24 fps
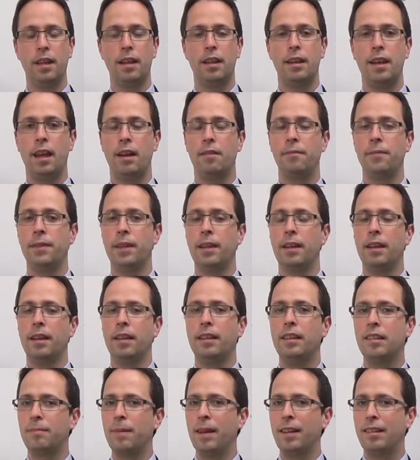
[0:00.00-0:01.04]
Now,
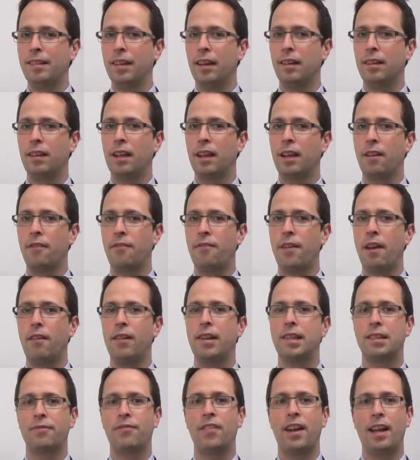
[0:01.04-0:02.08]
this may sound like a
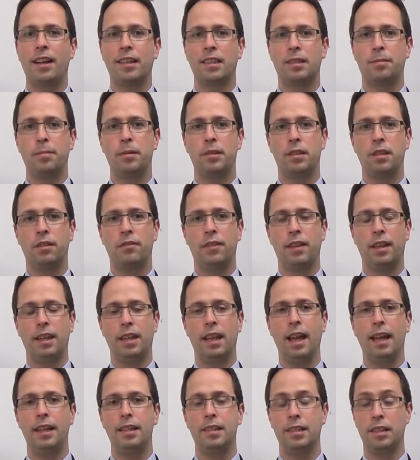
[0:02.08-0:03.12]
very fact-specific
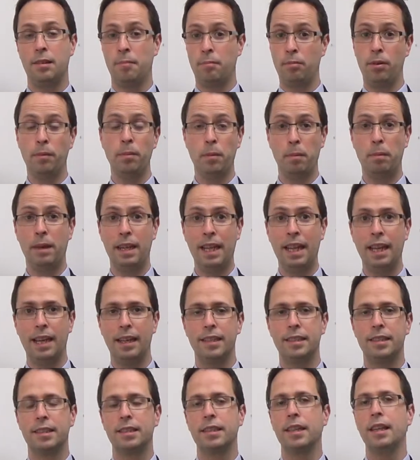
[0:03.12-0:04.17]
case, and it probably
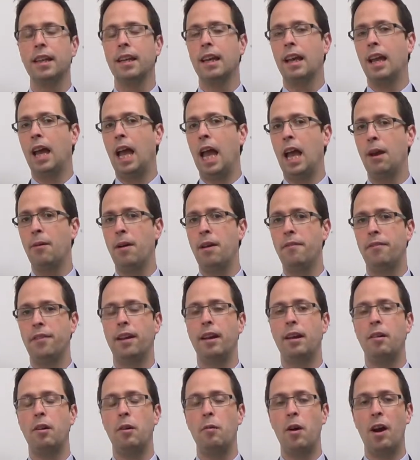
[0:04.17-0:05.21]
is.
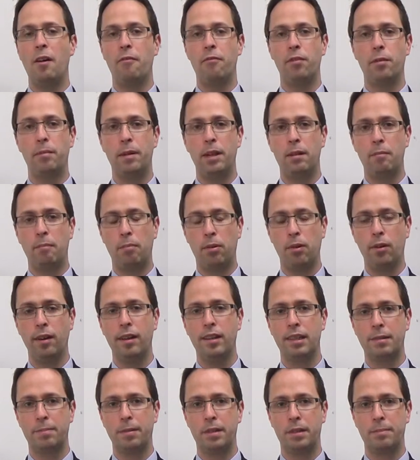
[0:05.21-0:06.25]
However, from an
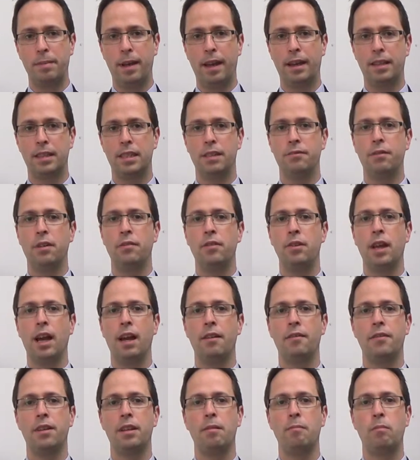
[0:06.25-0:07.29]
employer's perspective, if you
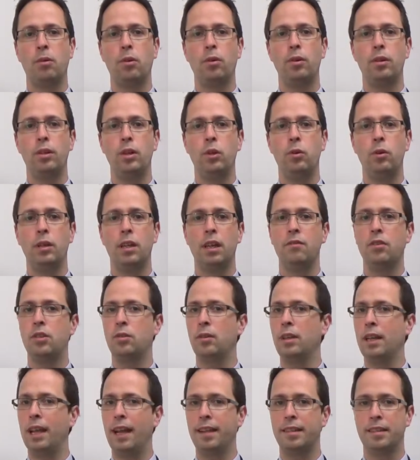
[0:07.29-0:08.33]
have an employee who gives
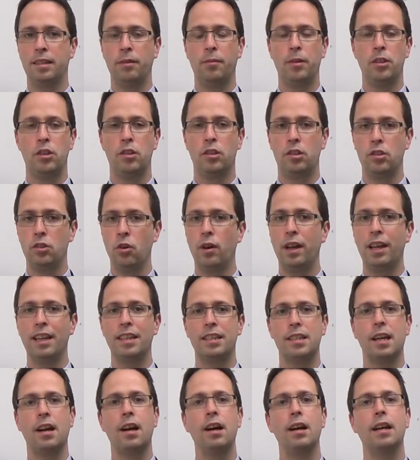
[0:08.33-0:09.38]
you a letter which is not
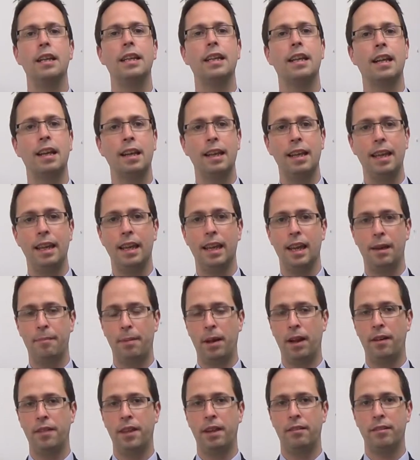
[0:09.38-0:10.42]
entirely clear
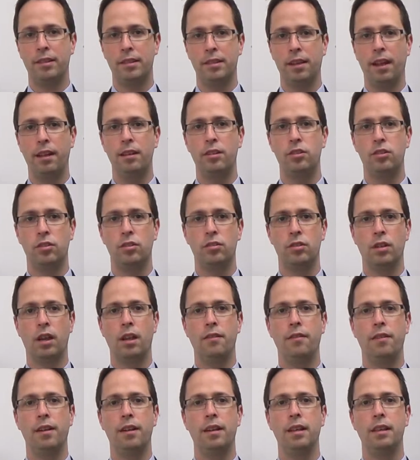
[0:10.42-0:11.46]
about their intentions
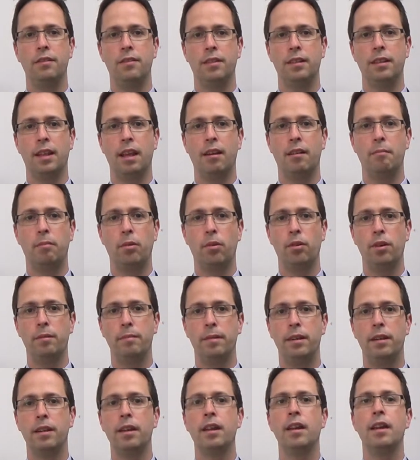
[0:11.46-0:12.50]
over leaving their
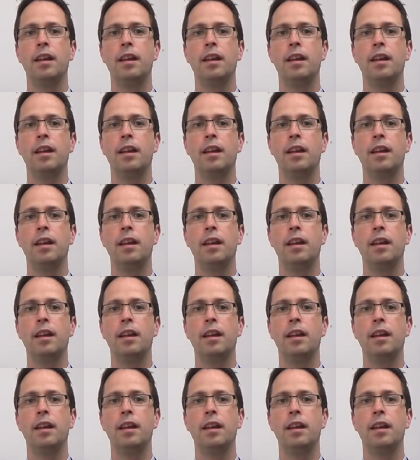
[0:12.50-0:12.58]
employment,